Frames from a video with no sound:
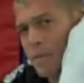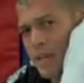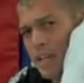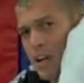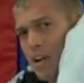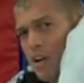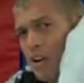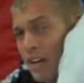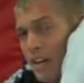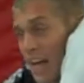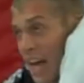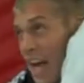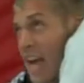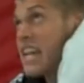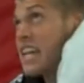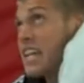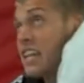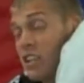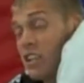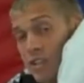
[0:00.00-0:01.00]
will be gone.
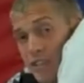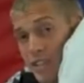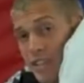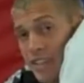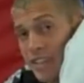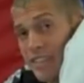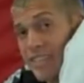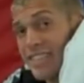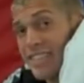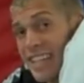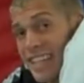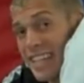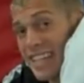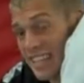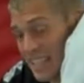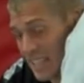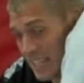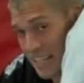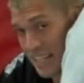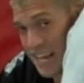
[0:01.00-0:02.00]
I need to look to the
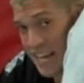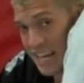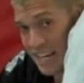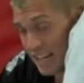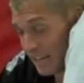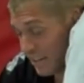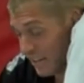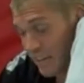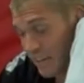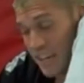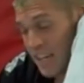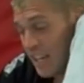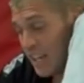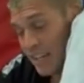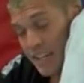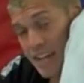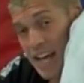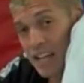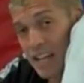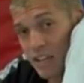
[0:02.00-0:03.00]
ceiling to get out of here
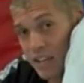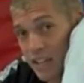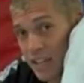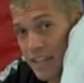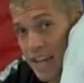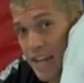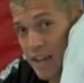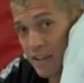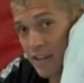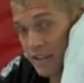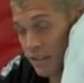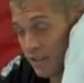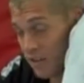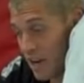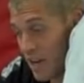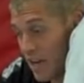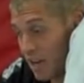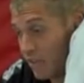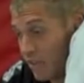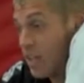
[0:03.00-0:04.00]
not looking down to the
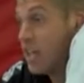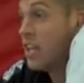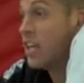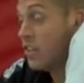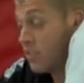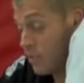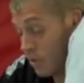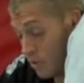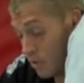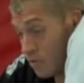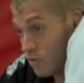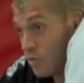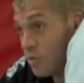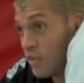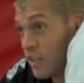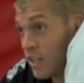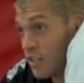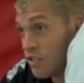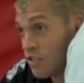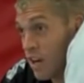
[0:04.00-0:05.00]
ground. So as
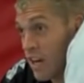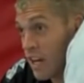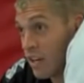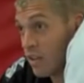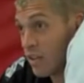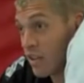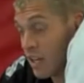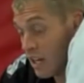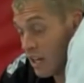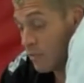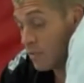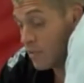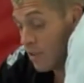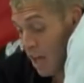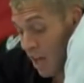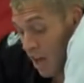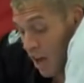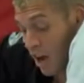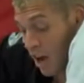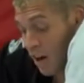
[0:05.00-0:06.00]
soon as that triangle comes,
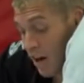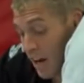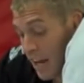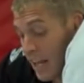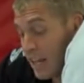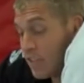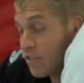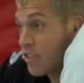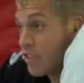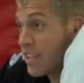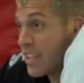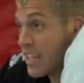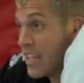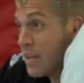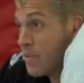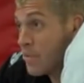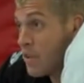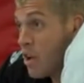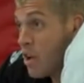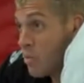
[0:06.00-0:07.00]
our hands are on the
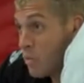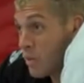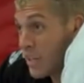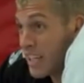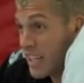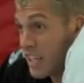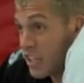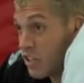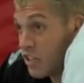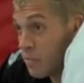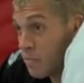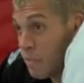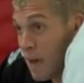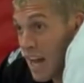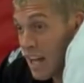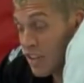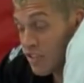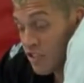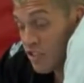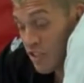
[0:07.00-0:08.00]
hips, we're getting good
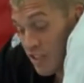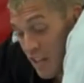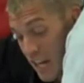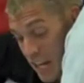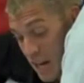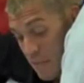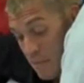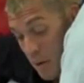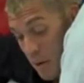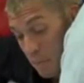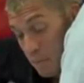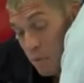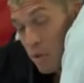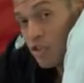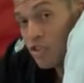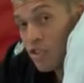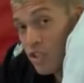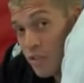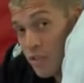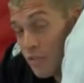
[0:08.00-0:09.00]
posture, and I'm gonna
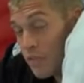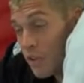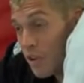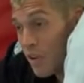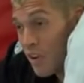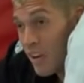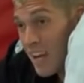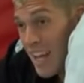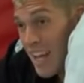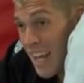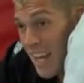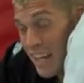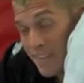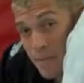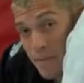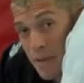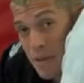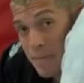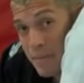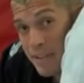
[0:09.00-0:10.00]
push to the floor
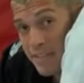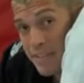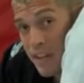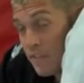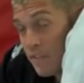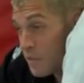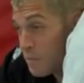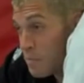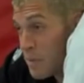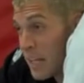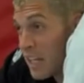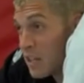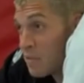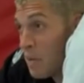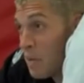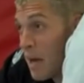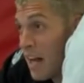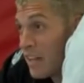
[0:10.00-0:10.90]
as I make myself as big as